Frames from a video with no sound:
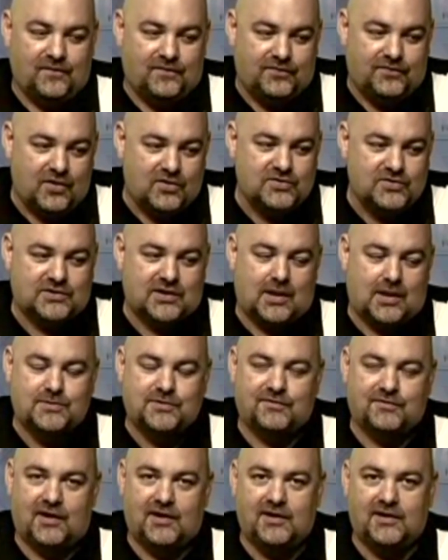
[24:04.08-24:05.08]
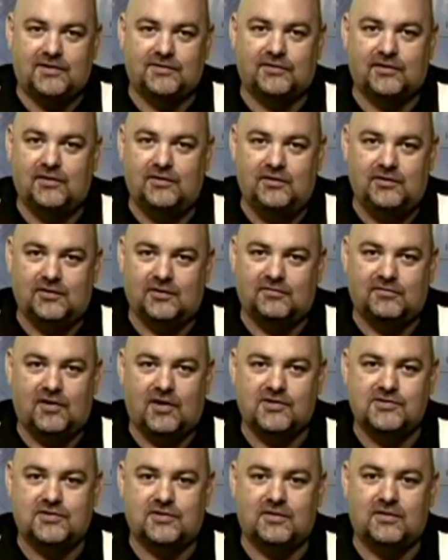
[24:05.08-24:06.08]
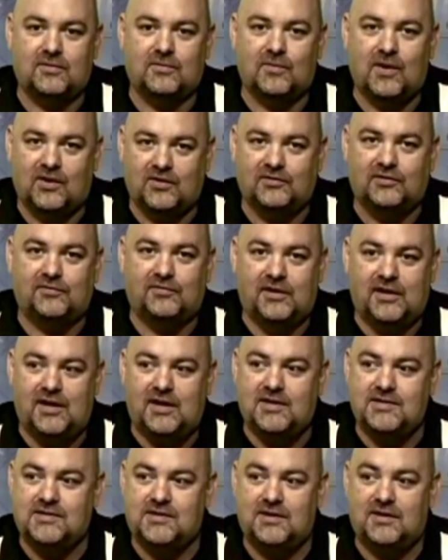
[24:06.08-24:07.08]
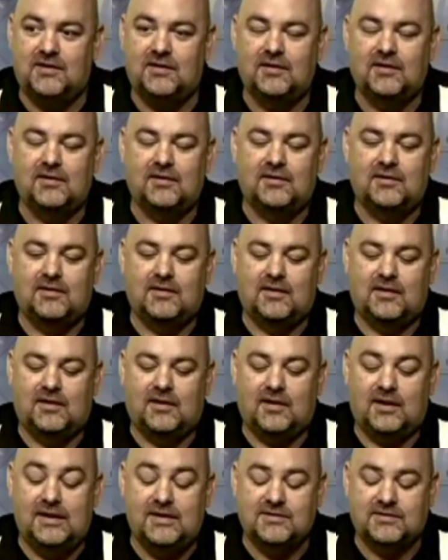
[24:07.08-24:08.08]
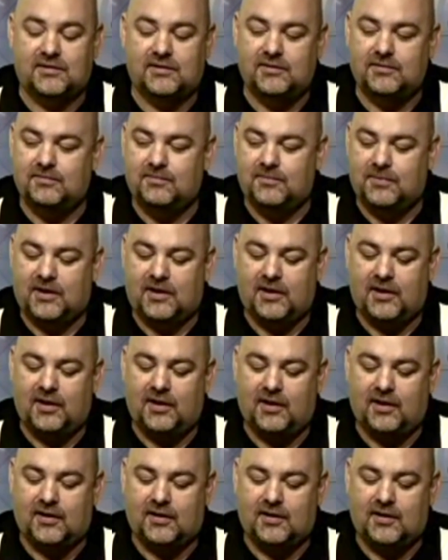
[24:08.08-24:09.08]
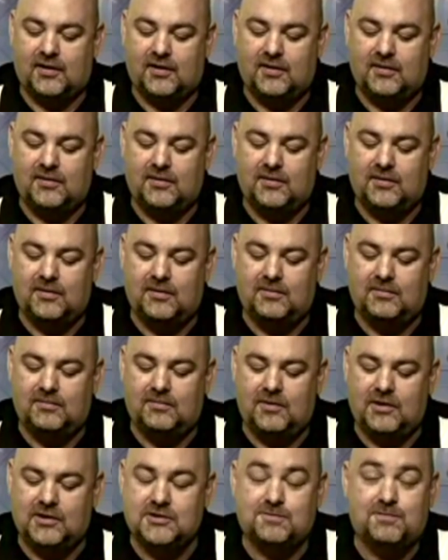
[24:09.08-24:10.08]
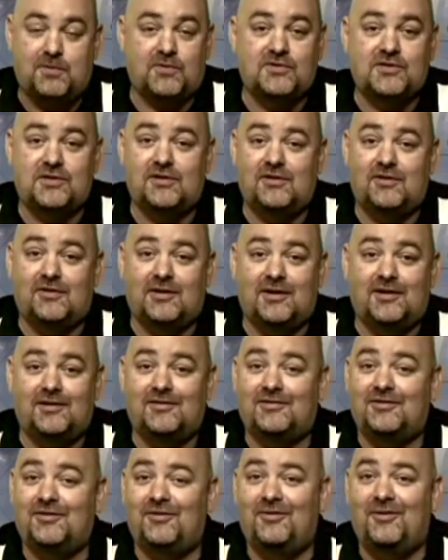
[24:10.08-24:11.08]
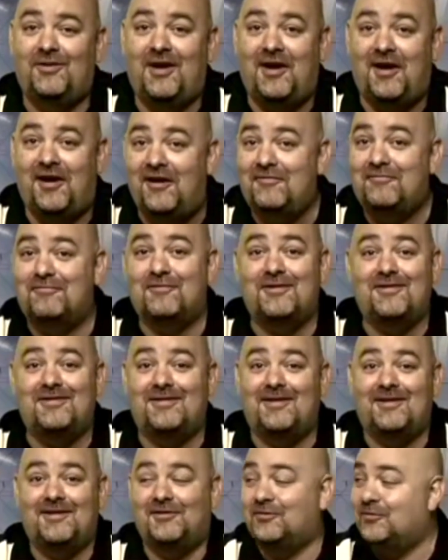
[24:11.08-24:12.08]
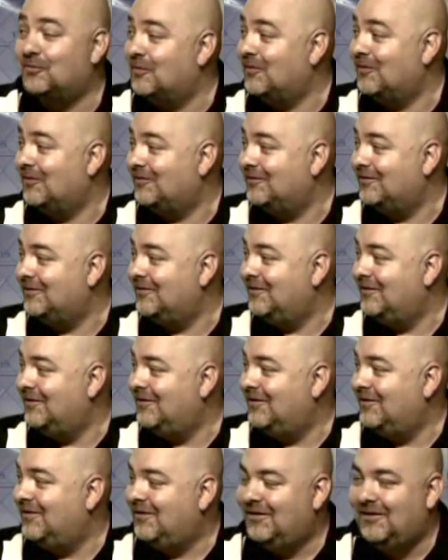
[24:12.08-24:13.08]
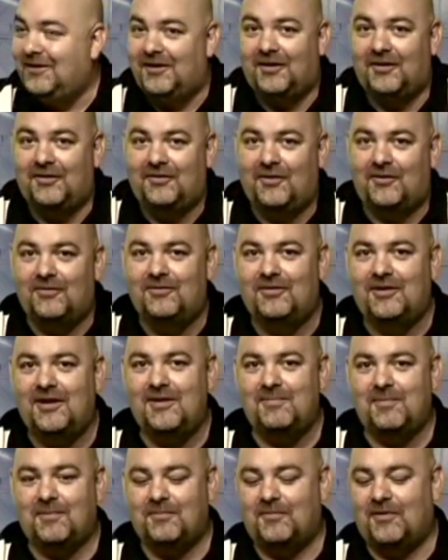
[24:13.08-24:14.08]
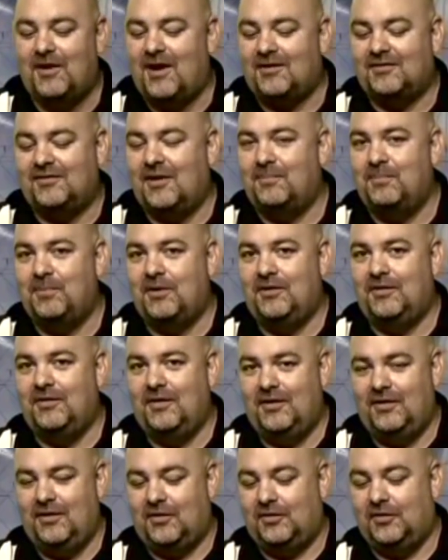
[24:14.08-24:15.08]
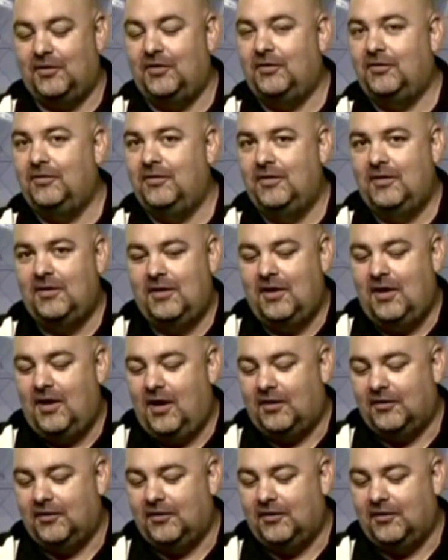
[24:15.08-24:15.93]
and those types of ideas you can foster relatively easily by exposing your kid to everything in the world. Mm-hmm. Don't keep them locked up in a little